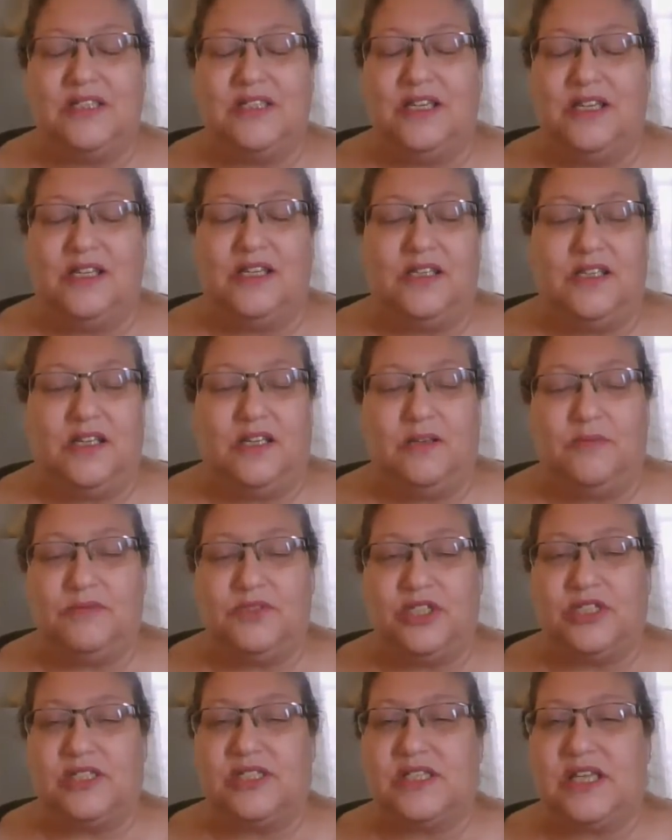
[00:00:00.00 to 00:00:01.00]

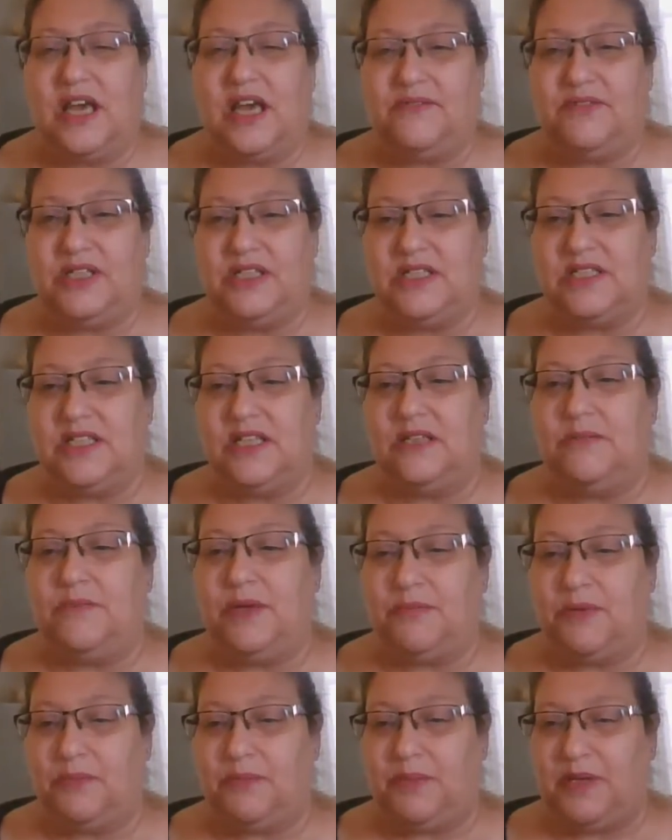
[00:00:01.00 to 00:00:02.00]
And just having the team
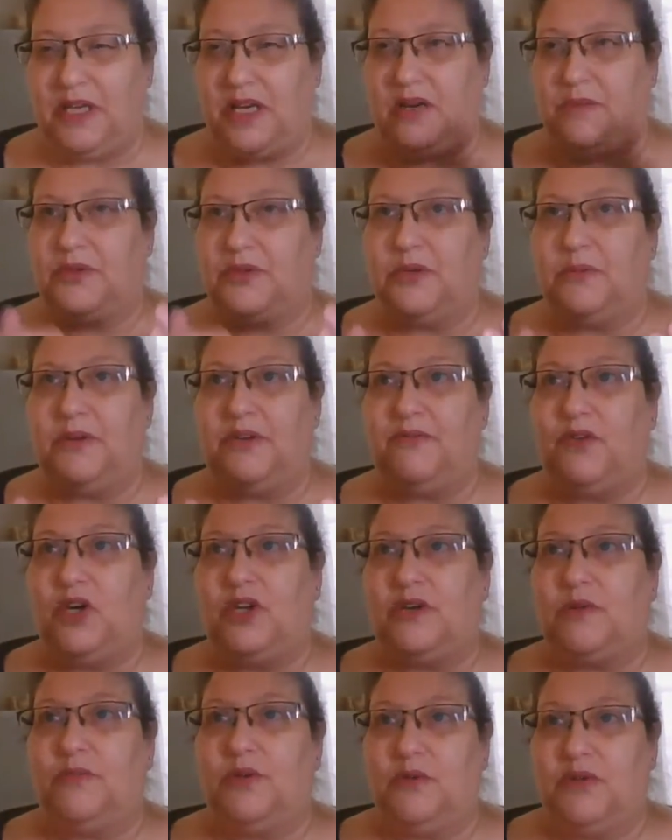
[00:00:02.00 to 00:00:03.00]
member be able to be
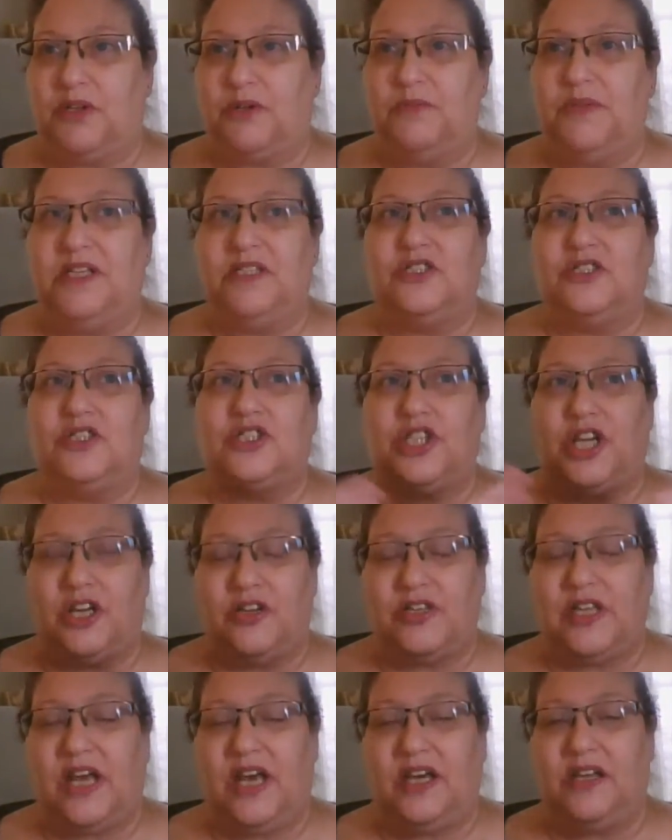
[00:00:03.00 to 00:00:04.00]
vulnerable with me and
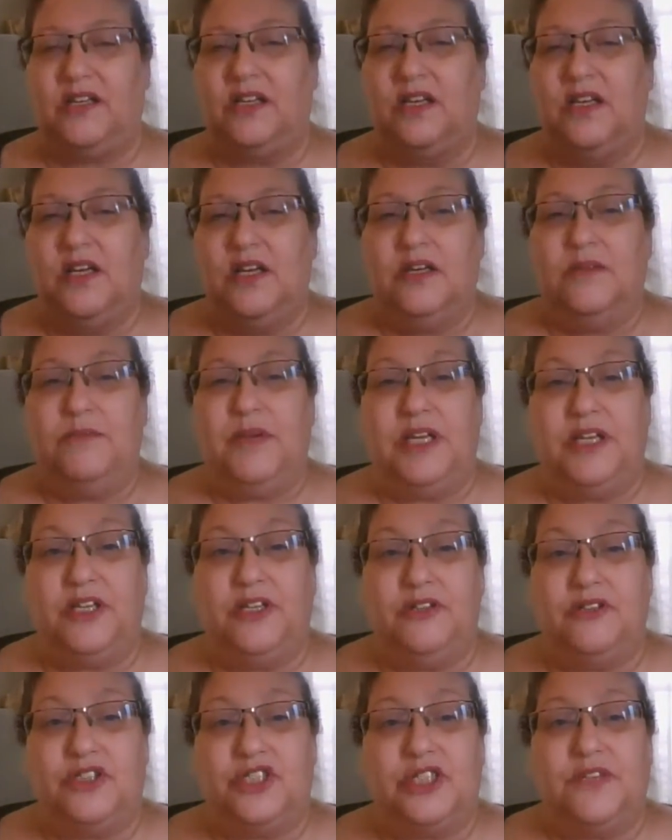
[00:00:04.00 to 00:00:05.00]
share that made a
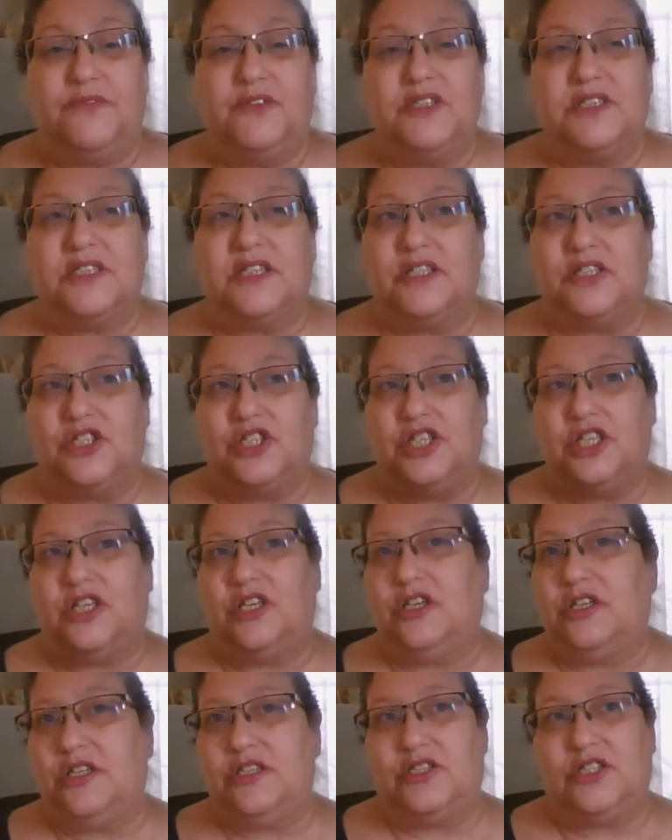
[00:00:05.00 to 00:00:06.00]
huge difference, because she
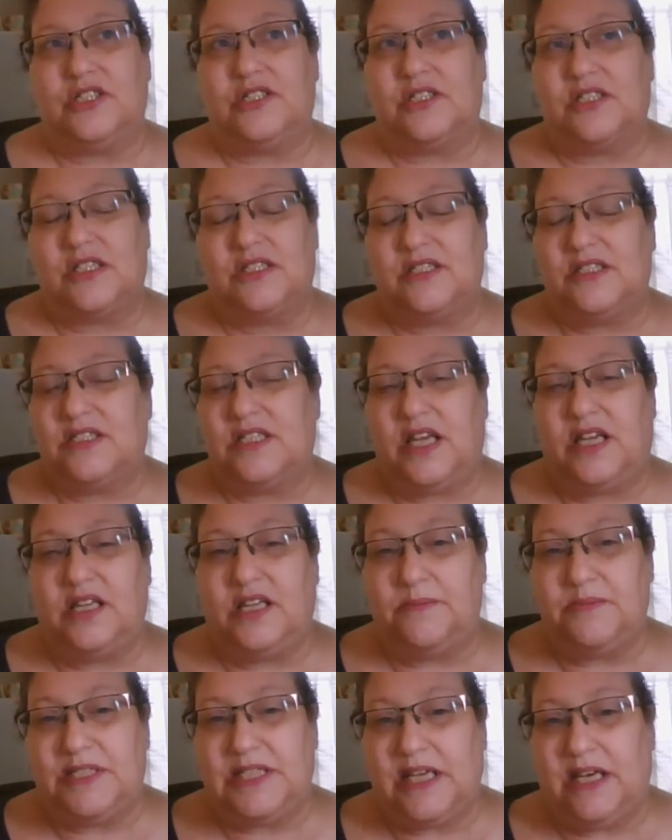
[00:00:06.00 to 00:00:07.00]
could have just
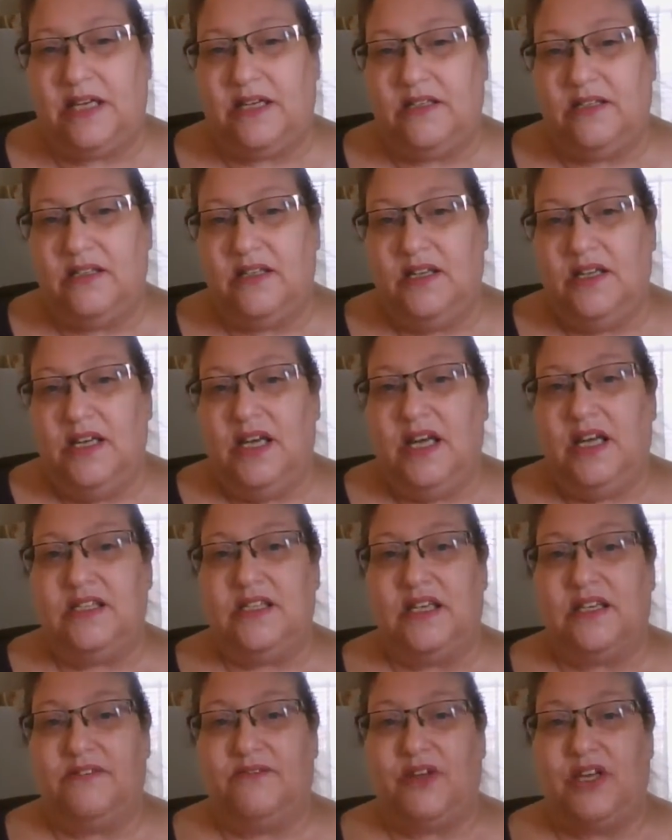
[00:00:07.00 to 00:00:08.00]
stayed upset
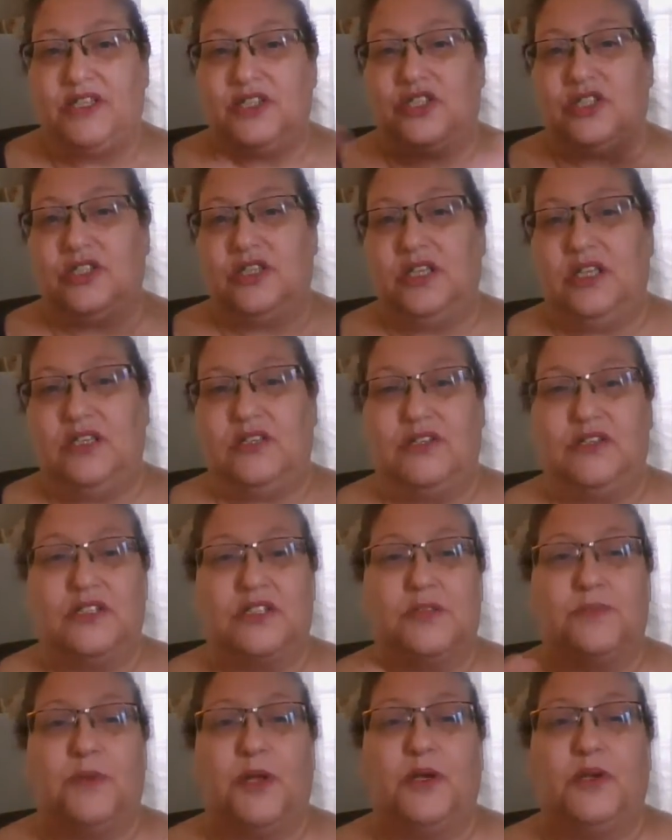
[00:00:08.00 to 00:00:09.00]
and then eventually either
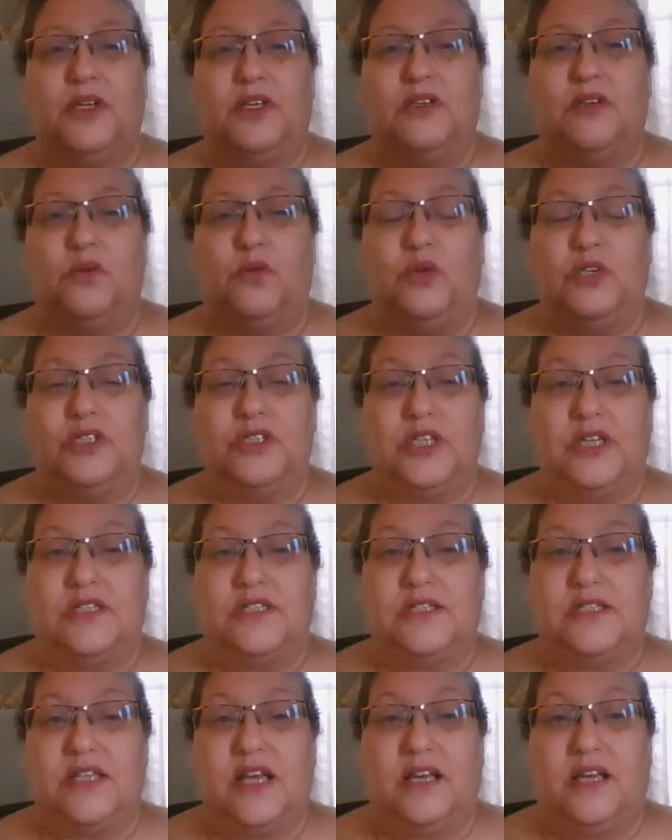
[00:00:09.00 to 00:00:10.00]
exploded or
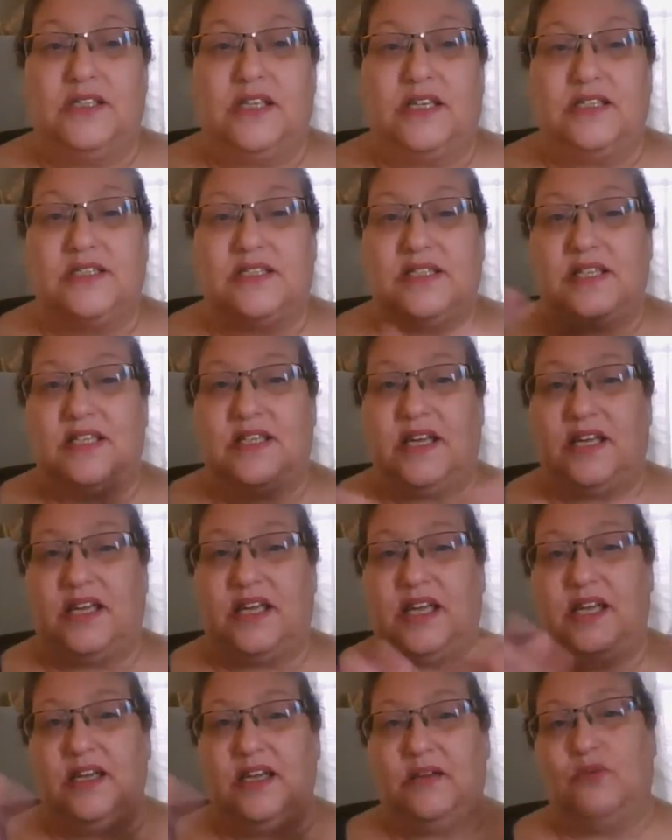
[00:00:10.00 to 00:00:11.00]
just said, that's it, I
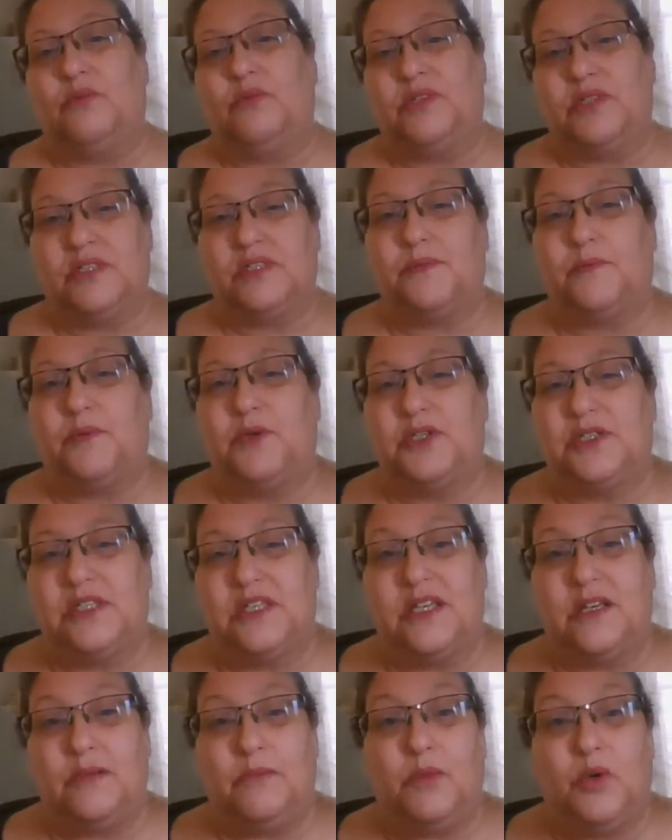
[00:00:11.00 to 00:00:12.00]
can't work with this
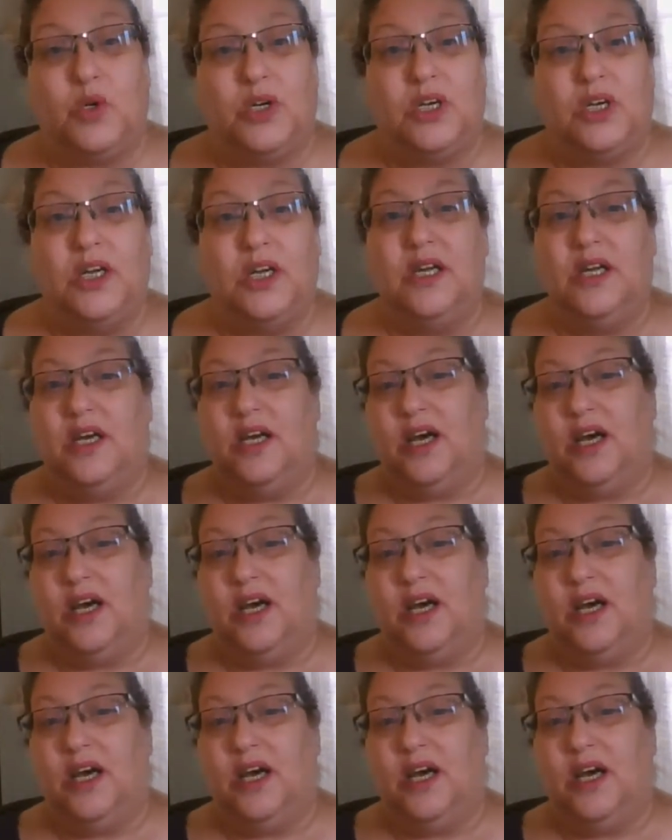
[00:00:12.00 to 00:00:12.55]
person anymore,